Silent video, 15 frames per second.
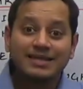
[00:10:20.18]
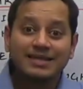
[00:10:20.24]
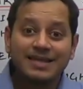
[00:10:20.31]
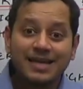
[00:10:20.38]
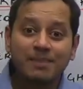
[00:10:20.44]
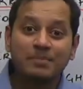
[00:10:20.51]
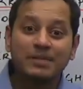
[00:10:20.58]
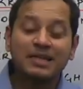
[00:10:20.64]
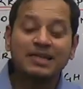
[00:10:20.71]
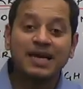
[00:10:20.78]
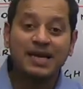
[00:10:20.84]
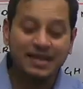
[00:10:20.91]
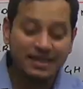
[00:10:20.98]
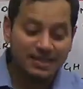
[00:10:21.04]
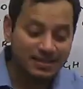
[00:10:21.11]

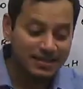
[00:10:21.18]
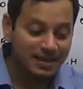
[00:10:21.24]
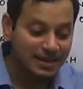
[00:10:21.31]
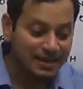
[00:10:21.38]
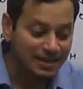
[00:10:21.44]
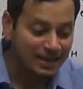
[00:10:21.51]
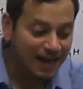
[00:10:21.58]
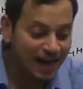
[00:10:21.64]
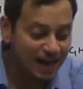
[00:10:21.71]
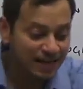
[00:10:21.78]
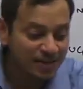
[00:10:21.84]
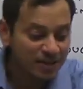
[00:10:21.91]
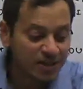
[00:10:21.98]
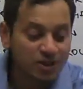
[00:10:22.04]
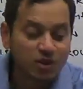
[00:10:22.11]
Narmada is the
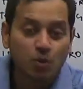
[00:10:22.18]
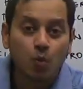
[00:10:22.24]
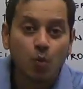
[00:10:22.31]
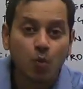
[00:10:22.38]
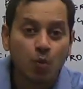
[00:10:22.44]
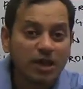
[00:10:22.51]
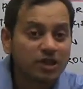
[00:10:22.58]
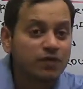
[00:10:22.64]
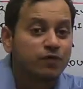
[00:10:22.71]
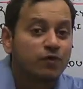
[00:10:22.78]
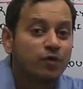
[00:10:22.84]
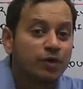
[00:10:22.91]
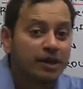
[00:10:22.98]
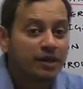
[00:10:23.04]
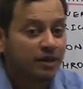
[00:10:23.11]
largest west
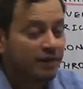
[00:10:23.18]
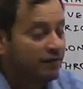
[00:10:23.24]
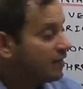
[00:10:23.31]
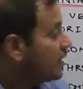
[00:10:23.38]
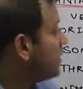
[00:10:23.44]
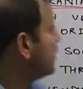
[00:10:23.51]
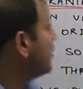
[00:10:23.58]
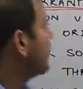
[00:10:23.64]
flowing river.